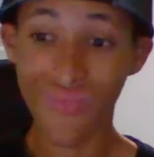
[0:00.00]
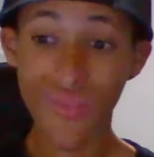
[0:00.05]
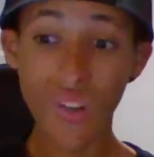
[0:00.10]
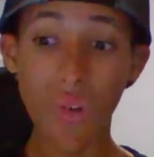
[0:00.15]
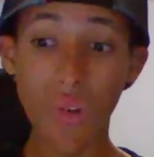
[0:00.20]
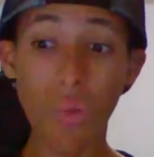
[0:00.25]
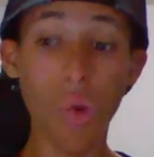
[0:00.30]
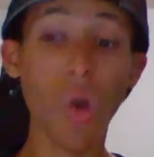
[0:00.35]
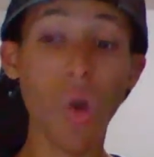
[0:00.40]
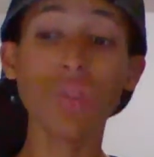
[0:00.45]

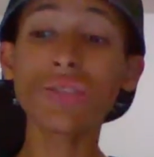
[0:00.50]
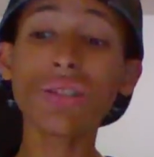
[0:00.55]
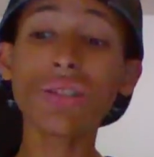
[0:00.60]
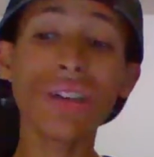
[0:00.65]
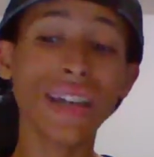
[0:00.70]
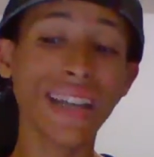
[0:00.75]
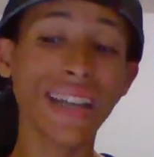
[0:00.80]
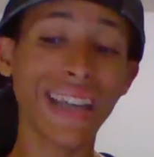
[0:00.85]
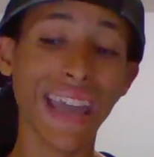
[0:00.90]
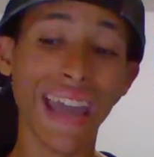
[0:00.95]
We're also
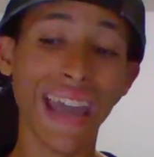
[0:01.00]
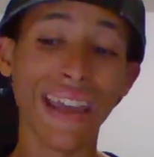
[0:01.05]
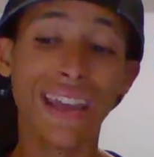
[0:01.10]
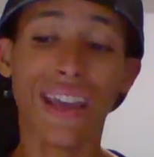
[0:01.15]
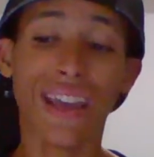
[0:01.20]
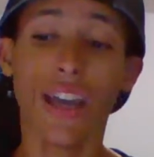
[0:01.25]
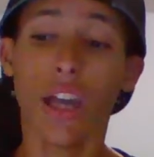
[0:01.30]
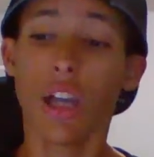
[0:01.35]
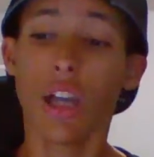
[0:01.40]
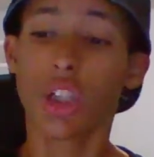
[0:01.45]
going to get
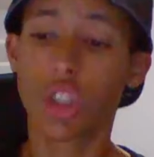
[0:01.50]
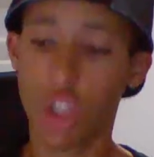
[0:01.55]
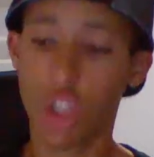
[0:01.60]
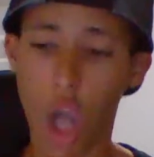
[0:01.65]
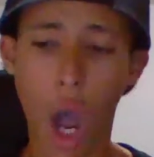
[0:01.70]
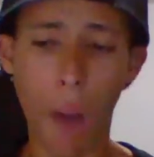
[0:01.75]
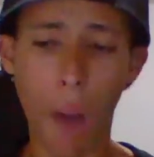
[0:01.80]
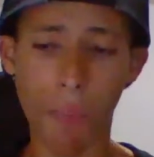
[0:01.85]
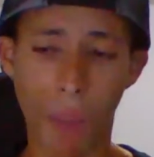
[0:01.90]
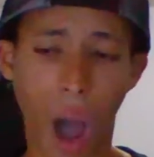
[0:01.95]
Jon